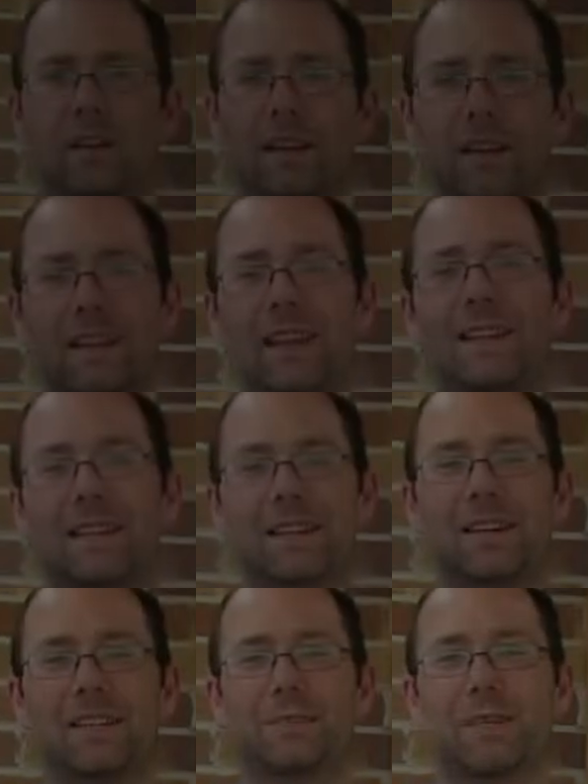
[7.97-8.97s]
And hey
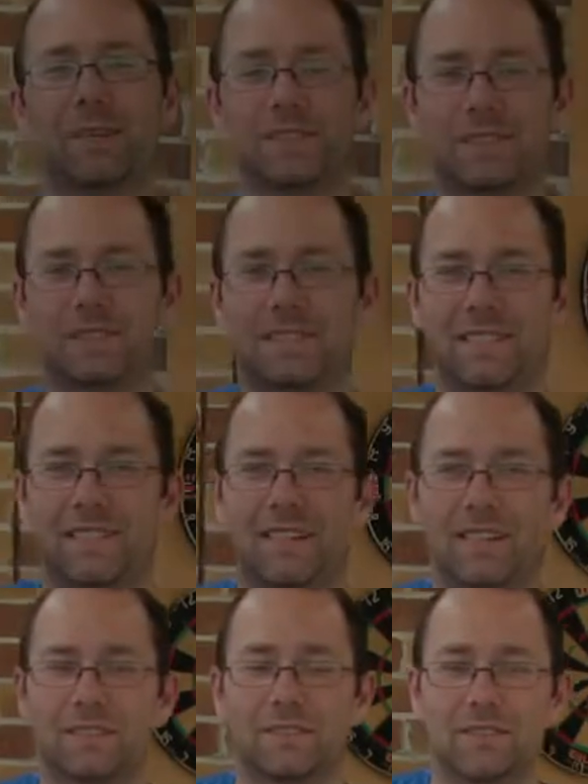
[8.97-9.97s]
guys, welcome to
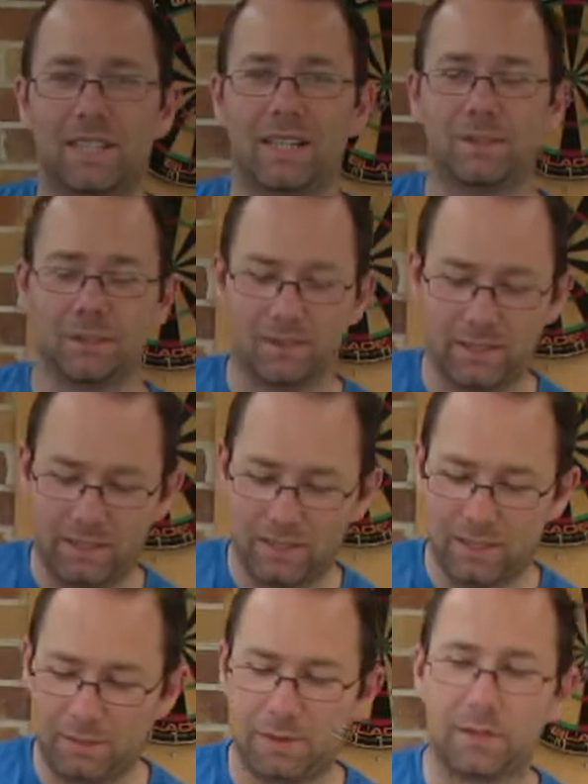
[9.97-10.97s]
DL. Daniel Lee
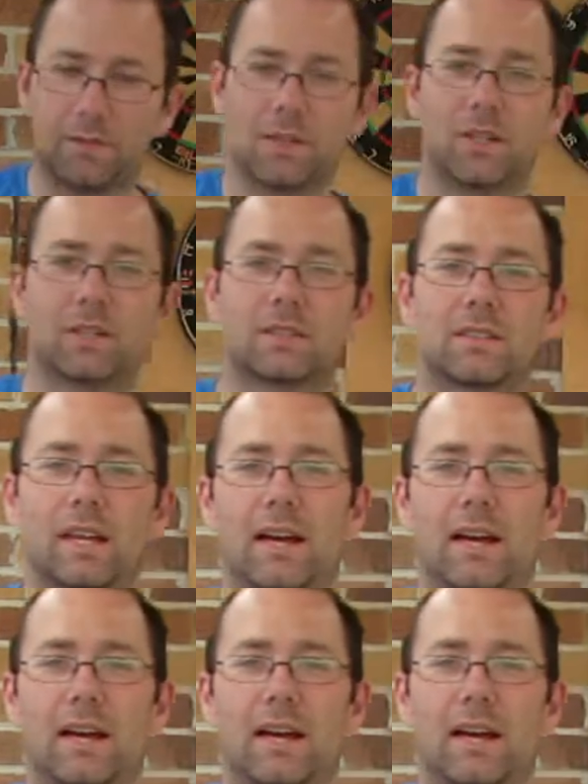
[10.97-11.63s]
here with the vlogs.